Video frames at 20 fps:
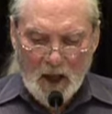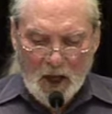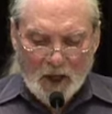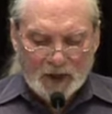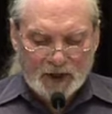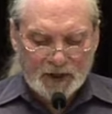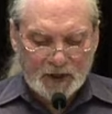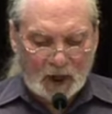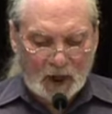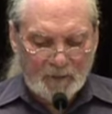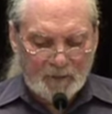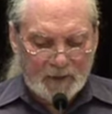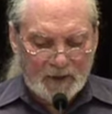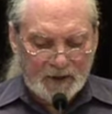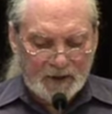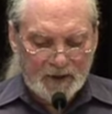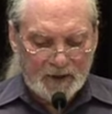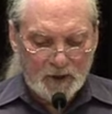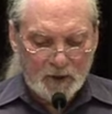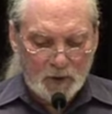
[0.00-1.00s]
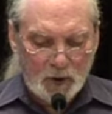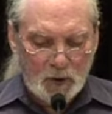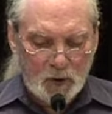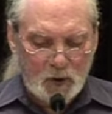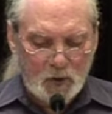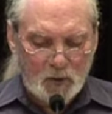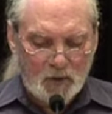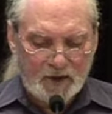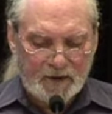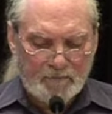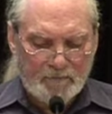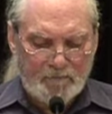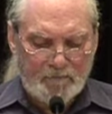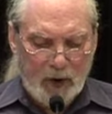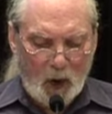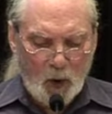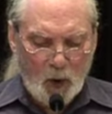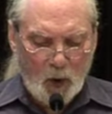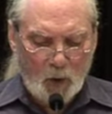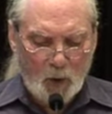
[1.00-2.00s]
Sharply salute with
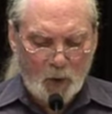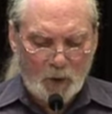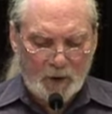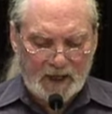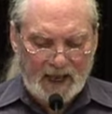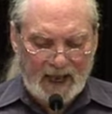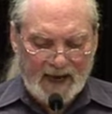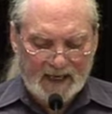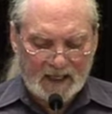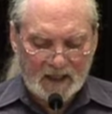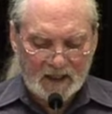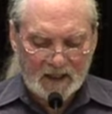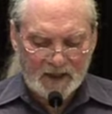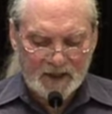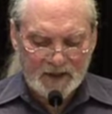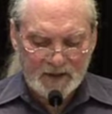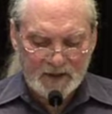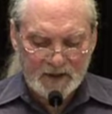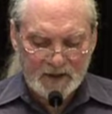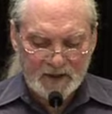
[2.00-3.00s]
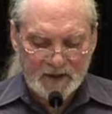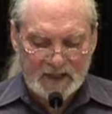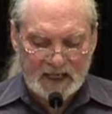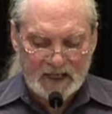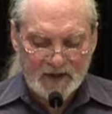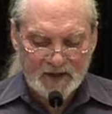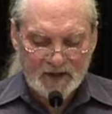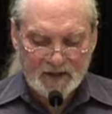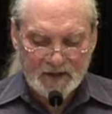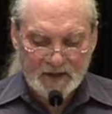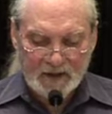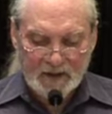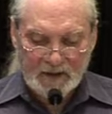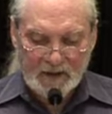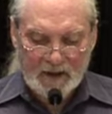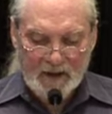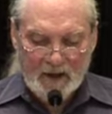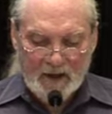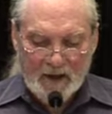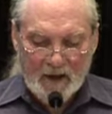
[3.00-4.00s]
bold adolescent intensity,
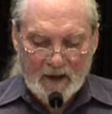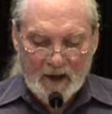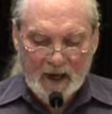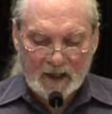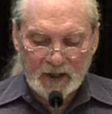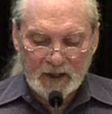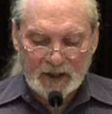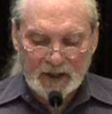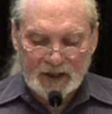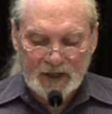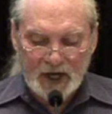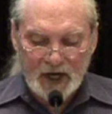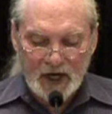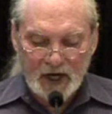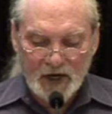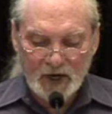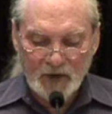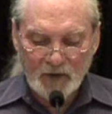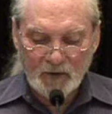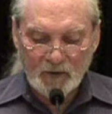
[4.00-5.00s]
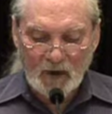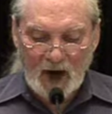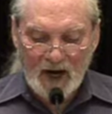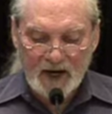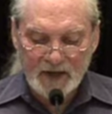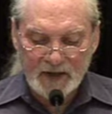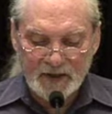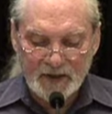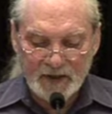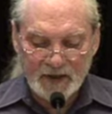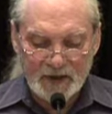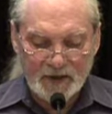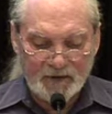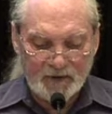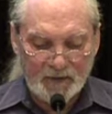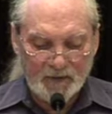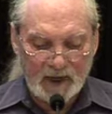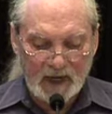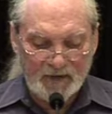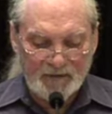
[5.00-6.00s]
and a cheer rises
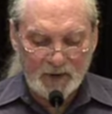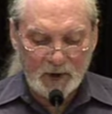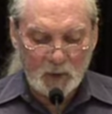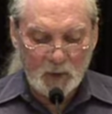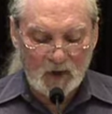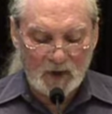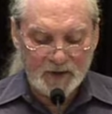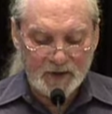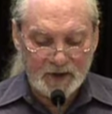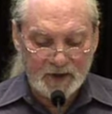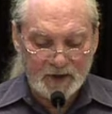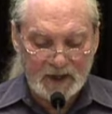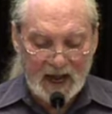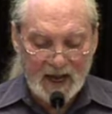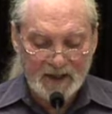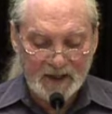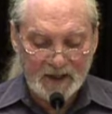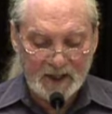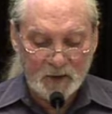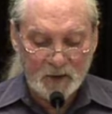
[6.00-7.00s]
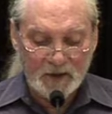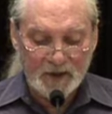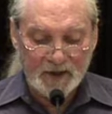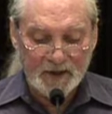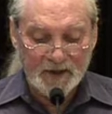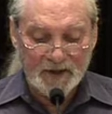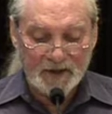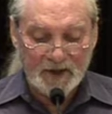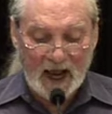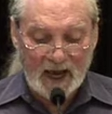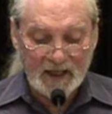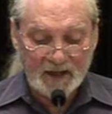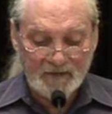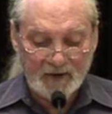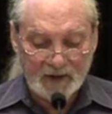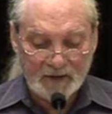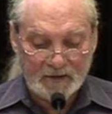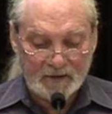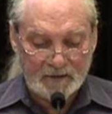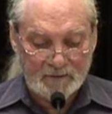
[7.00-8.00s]
from everyone standing within sight of
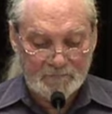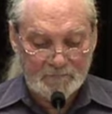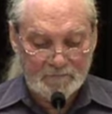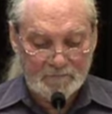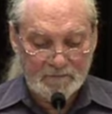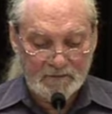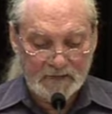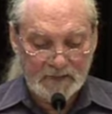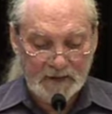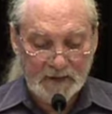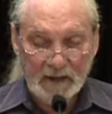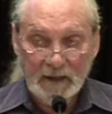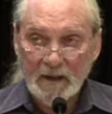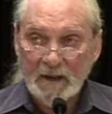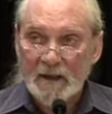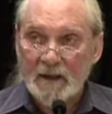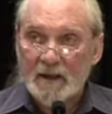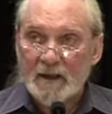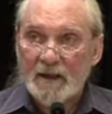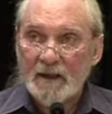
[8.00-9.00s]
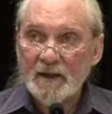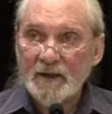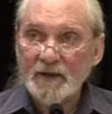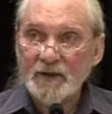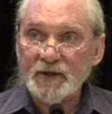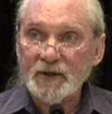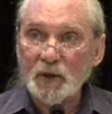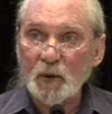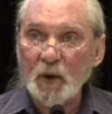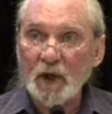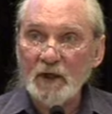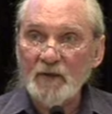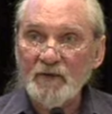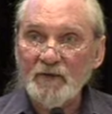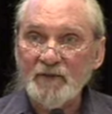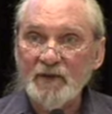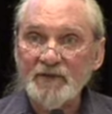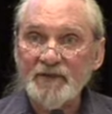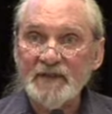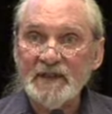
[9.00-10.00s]
it. It is
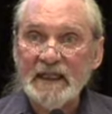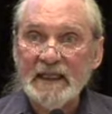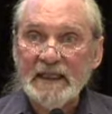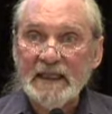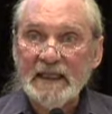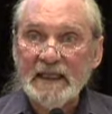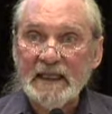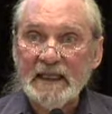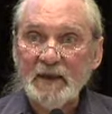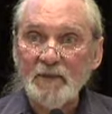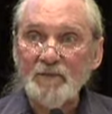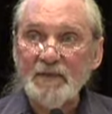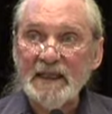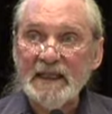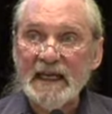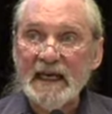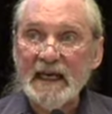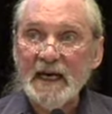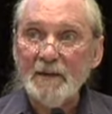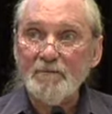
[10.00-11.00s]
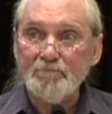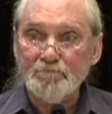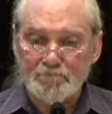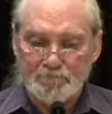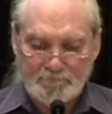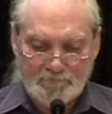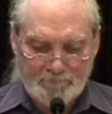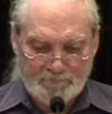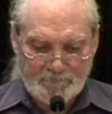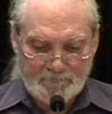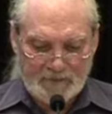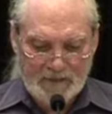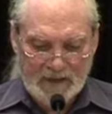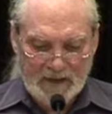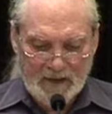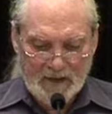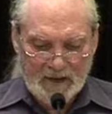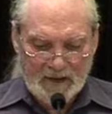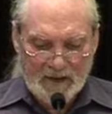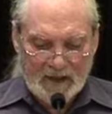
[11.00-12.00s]
12:15 p.m.,
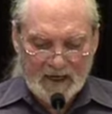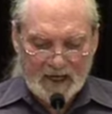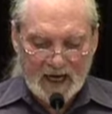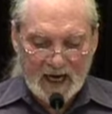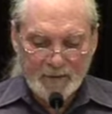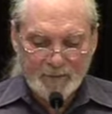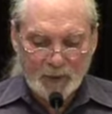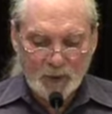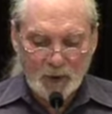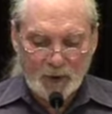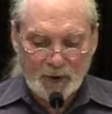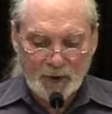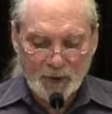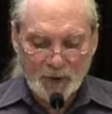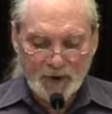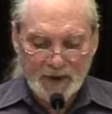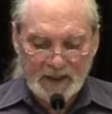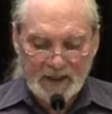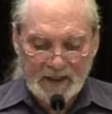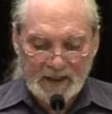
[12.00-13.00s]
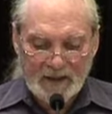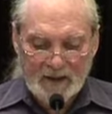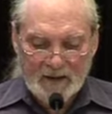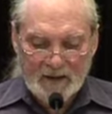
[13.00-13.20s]
April 30,